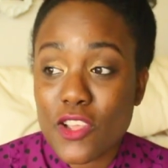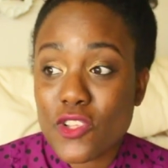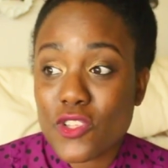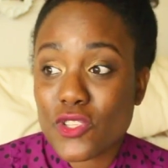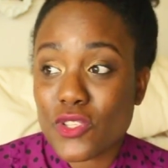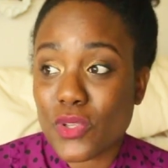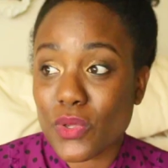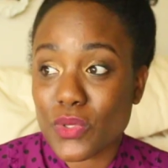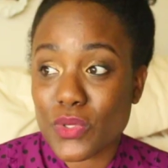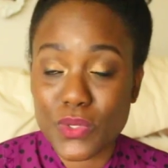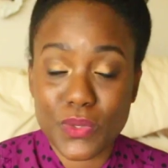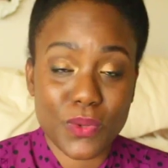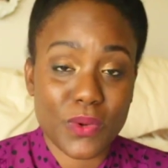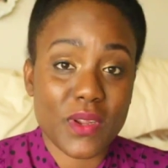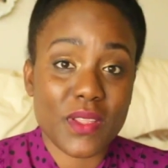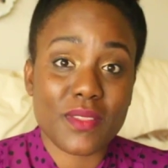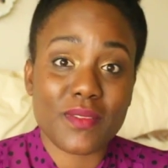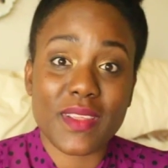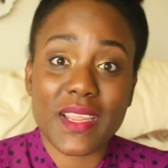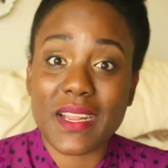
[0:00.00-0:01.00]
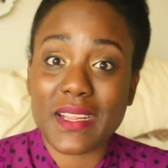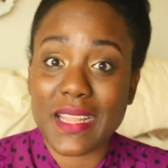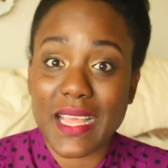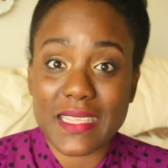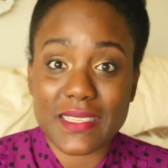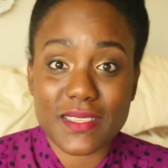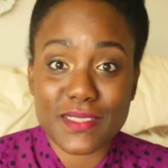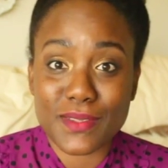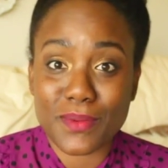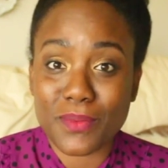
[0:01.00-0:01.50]
So 2 or 3
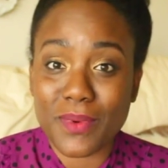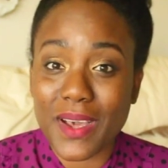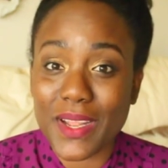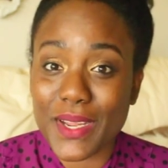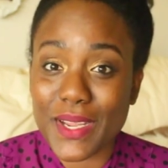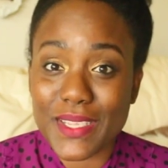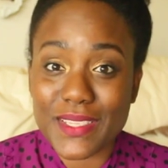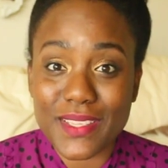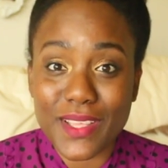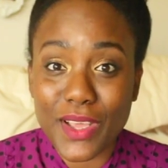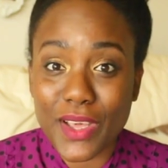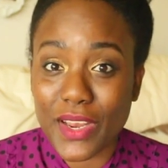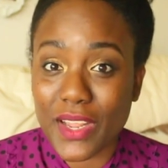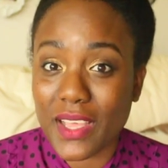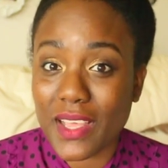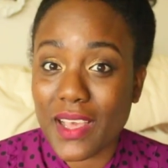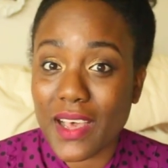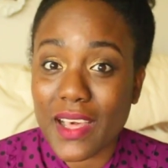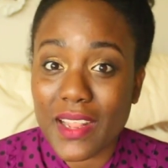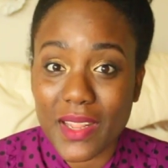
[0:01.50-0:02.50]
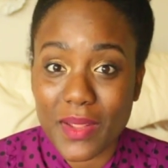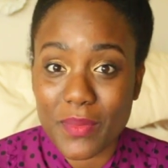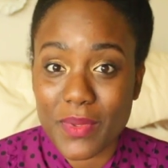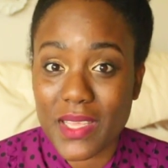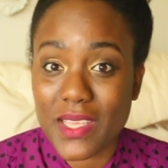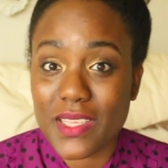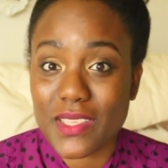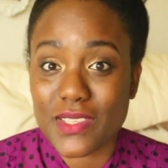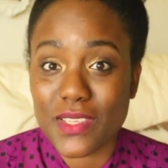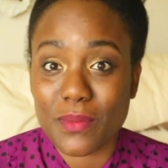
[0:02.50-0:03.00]
glasses of water isn't gonna cut it,
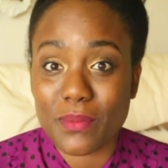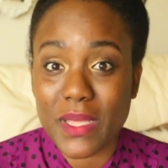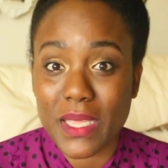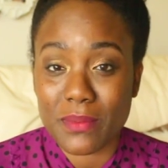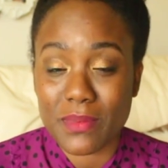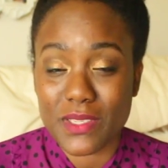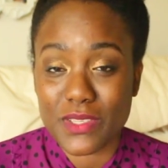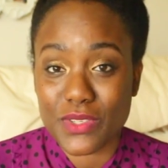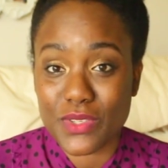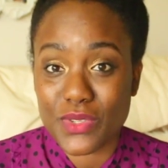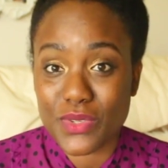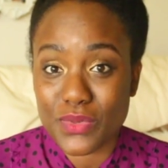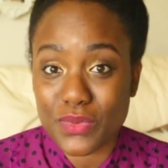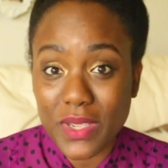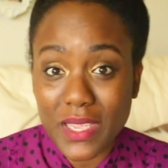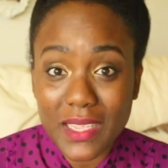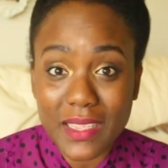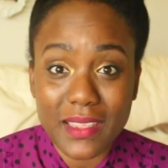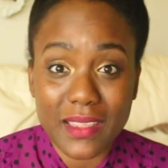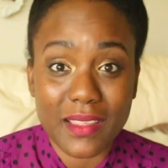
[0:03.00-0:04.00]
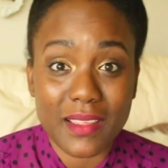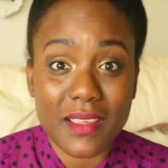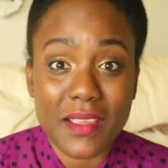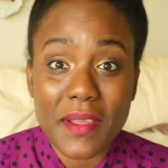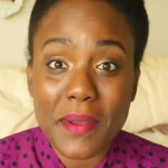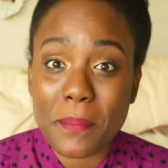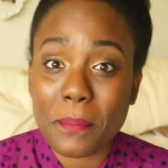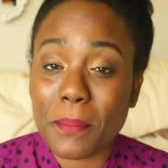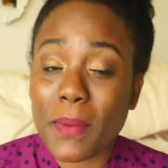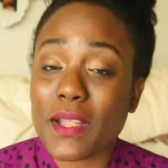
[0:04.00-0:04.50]
because your baby's drinking
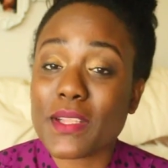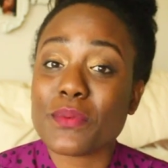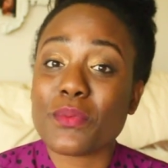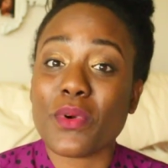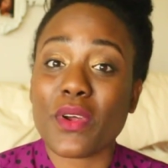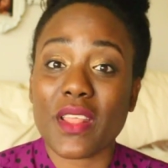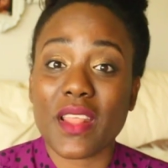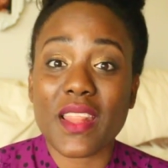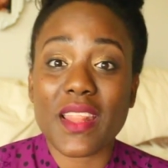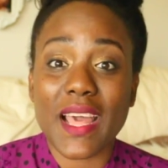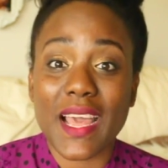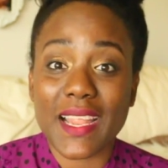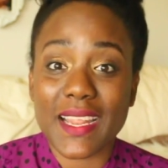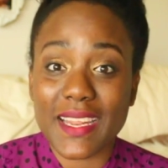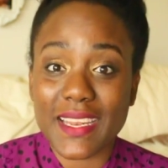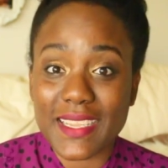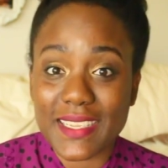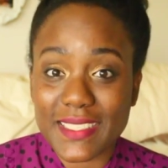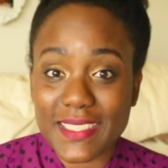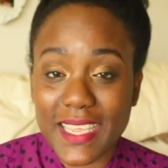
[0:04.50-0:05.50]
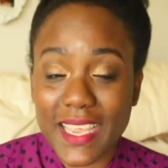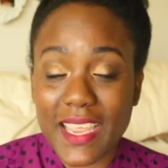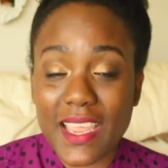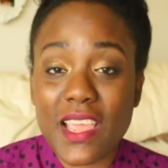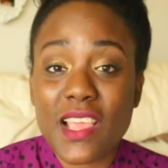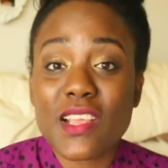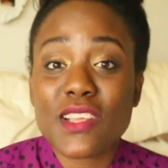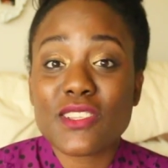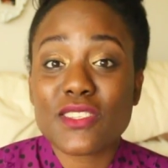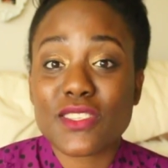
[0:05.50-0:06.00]
much more than that in a day.
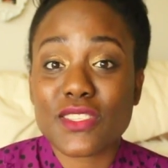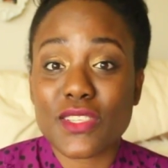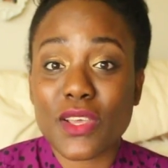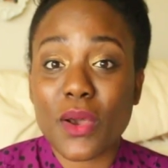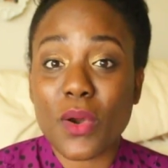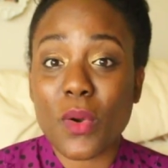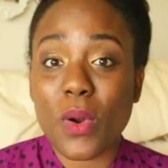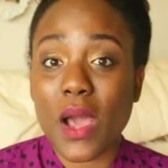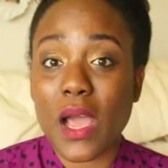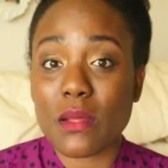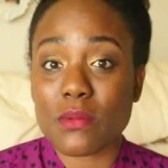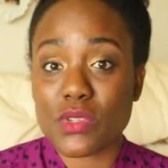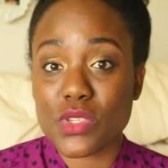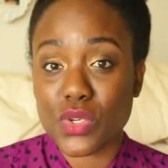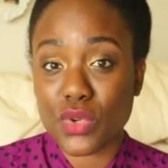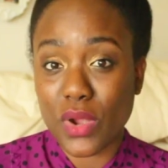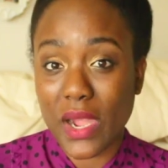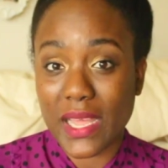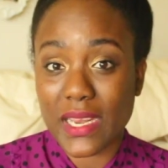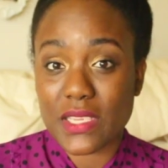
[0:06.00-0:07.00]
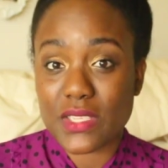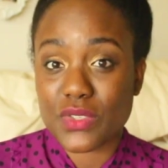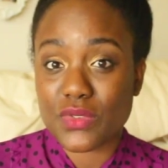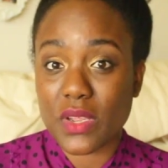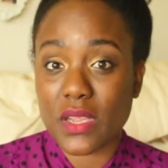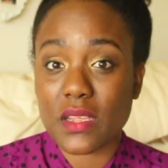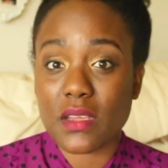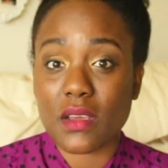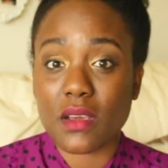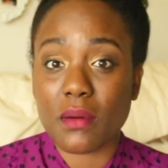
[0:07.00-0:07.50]
So try to
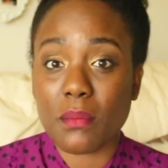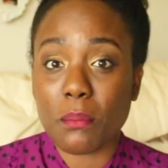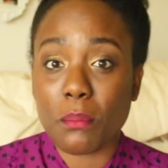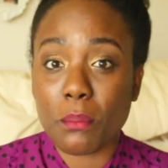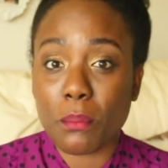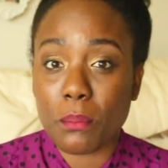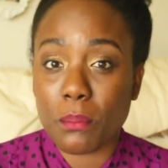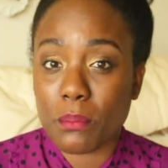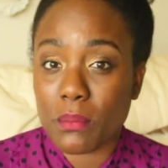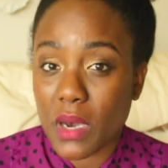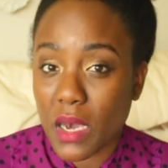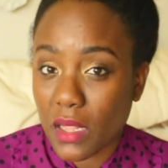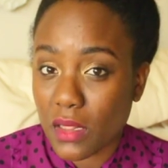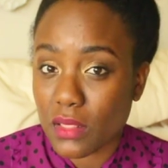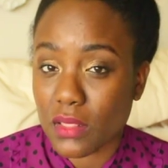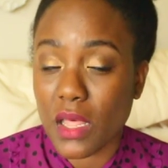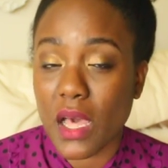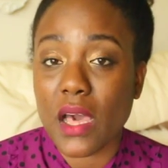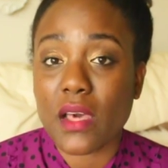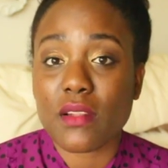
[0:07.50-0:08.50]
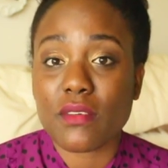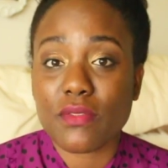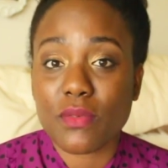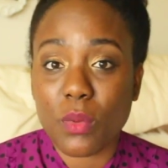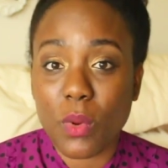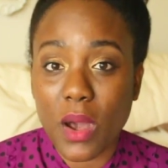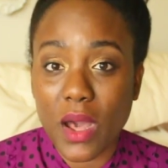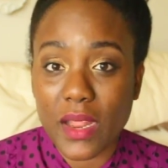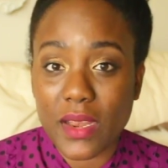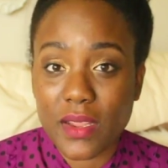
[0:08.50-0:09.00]
drink a lot of
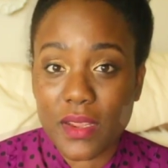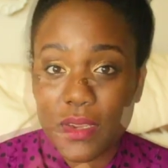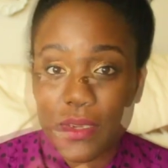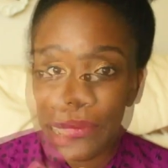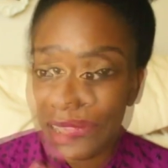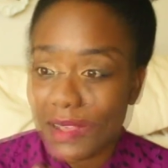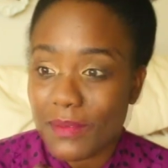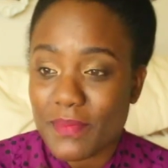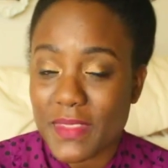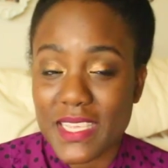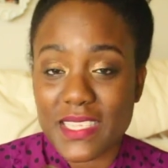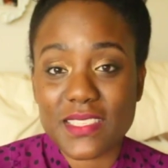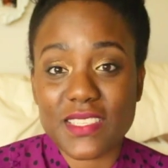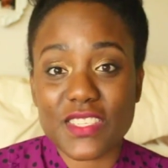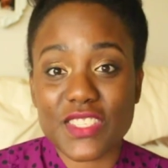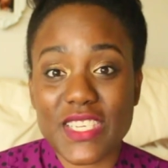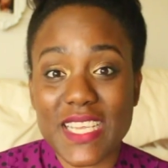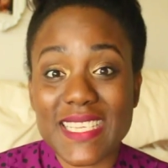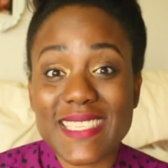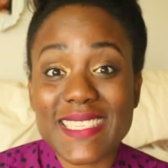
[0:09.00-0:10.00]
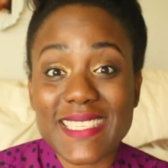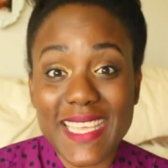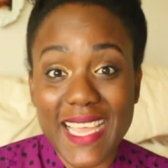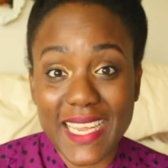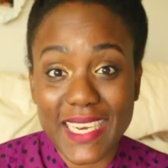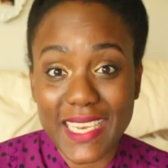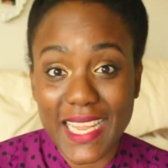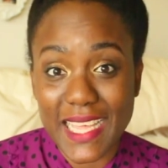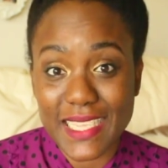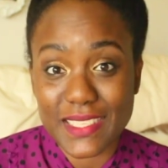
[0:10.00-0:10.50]
water. They suggest
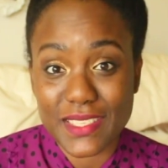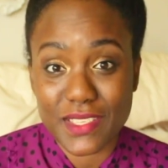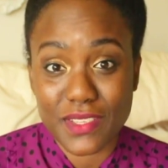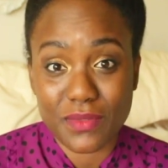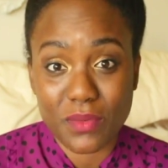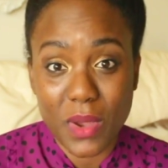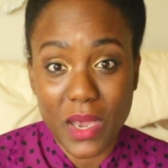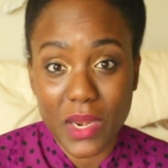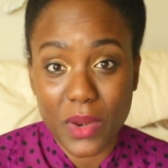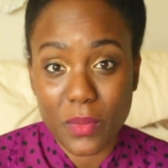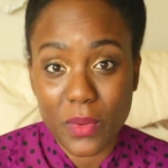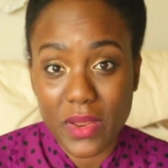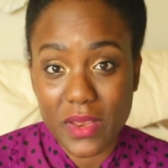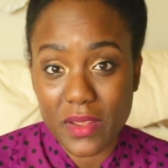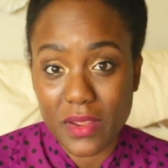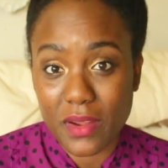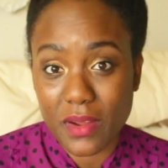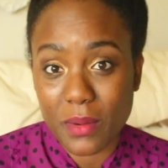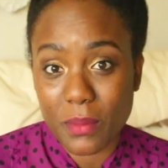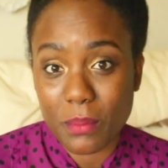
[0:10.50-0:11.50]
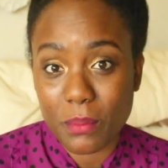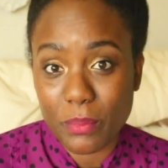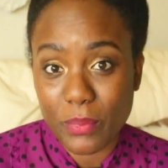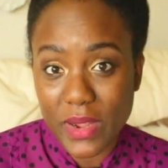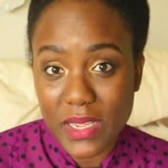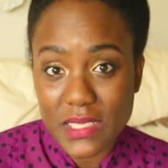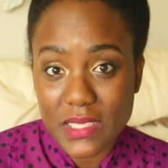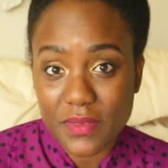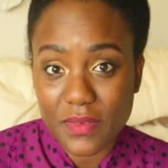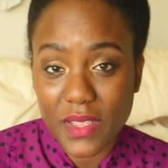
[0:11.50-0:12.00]
10 glasses of water when you're
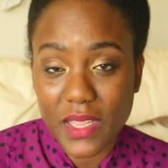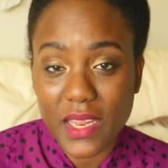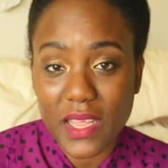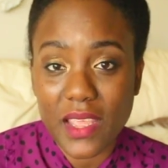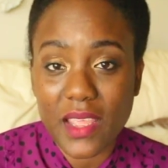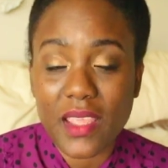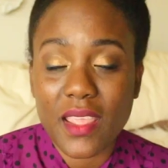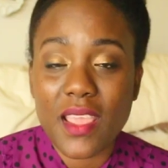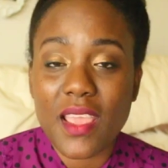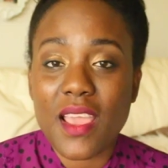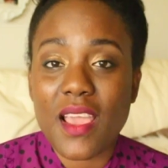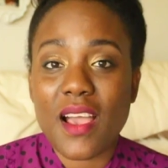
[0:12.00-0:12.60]
breastfeeding.